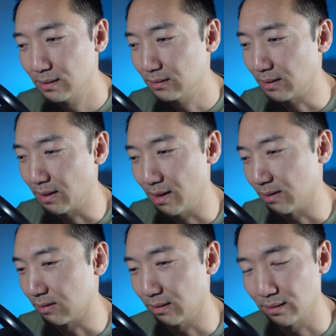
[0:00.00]
that
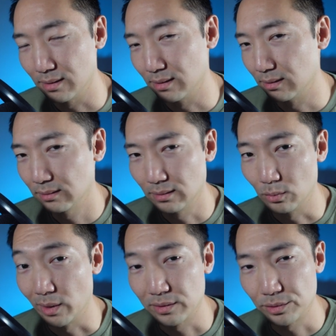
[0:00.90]
has like a
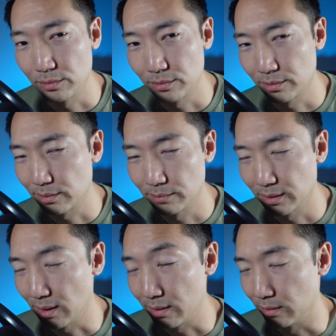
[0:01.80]
wetsuit or something.
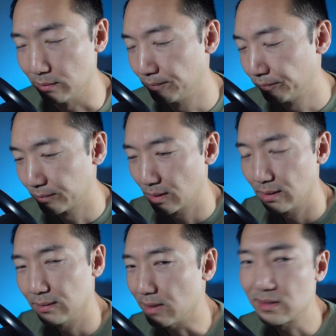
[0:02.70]
I don't know.
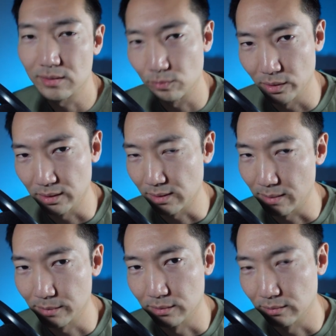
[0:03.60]
That's just one
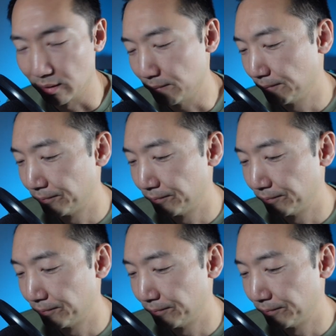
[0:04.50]
example, right?